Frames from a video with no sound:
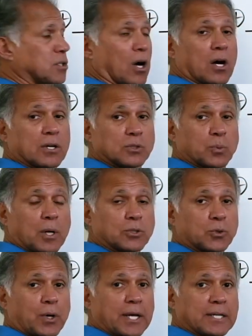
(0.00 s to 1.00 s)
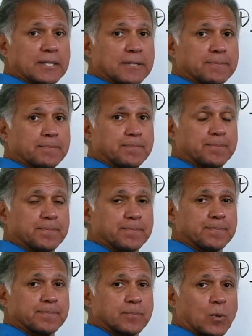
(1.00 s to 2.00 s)
dog is well trained.
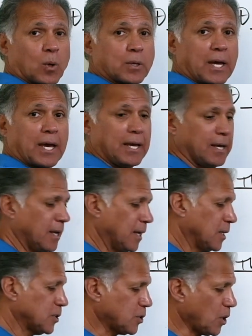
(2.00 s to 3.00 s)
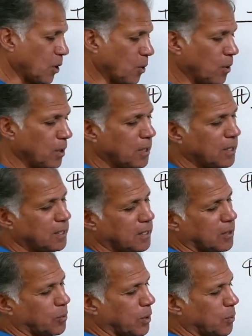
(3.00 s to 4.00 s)
Okay? So,
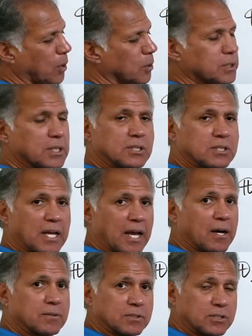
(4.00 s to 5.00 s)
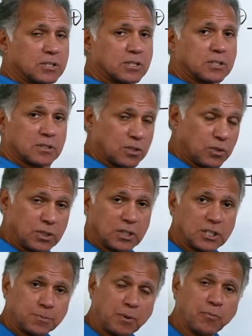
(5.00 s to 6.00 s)
we wrote this down. You
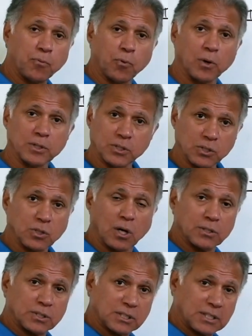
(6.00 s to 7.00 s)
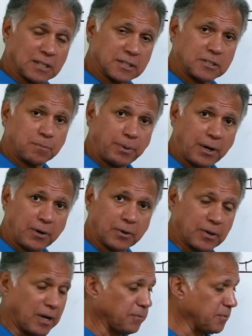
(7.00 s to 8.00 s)
did this before. This is called a skeleton
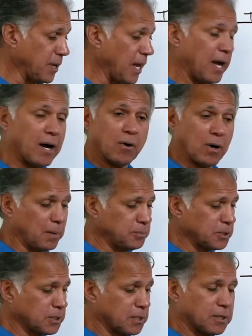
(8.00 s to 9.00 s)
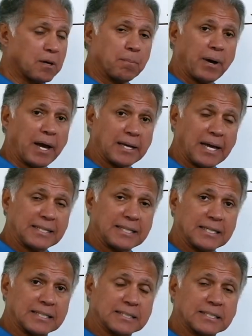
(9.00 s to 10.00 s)
paragraph. Now, I'm just going to
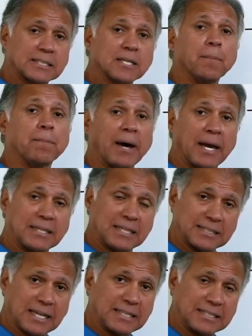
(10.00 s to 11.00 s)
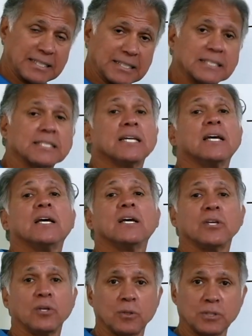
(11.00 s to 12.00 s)
combine these ideas
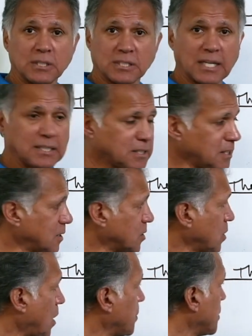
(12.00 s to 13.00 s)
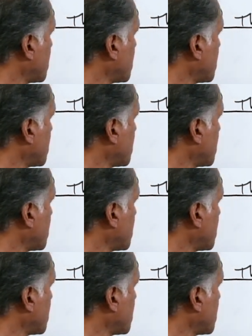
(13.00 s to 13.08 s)
using sentences. So I'm going